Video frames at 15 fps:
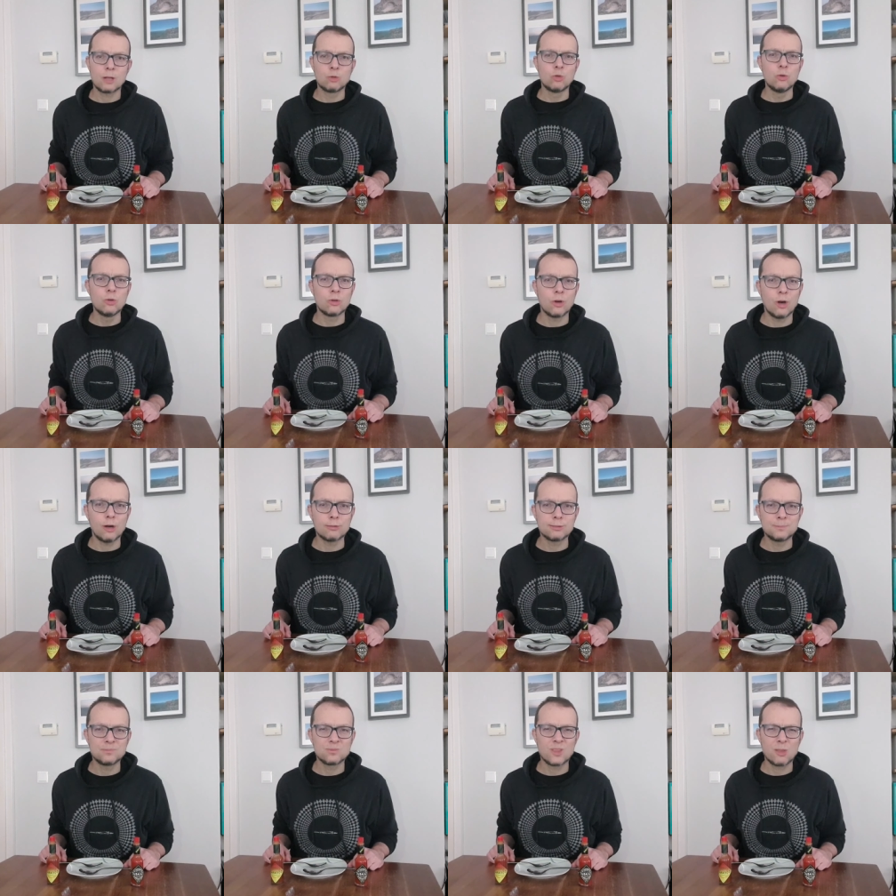a 2.5,
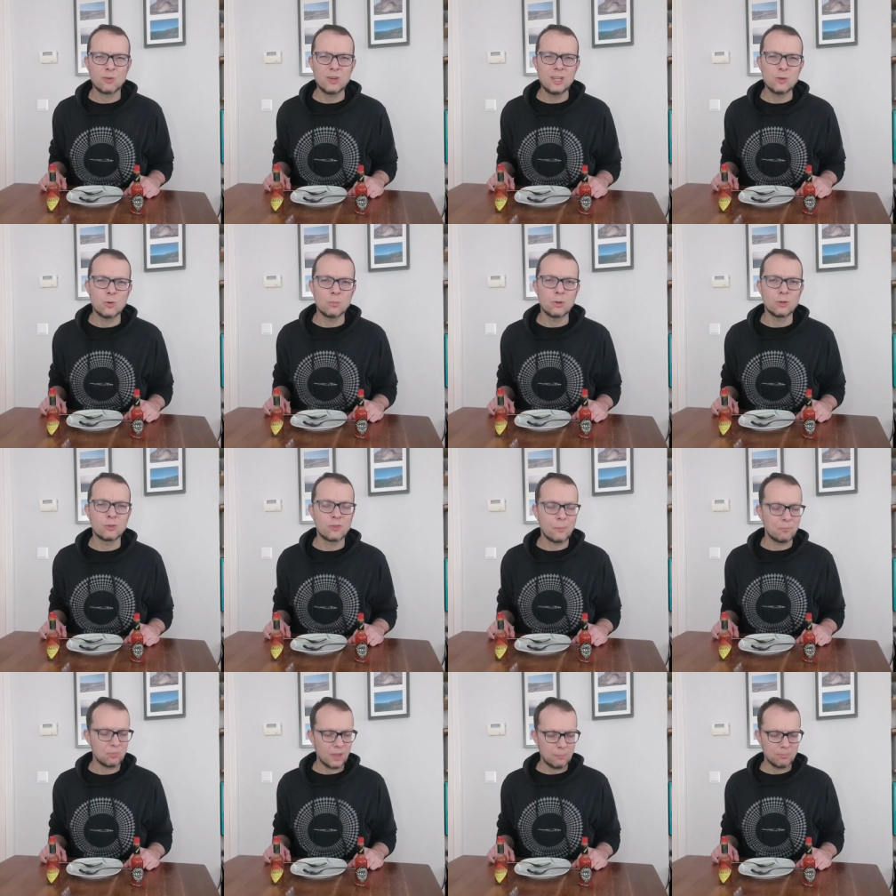3 almost.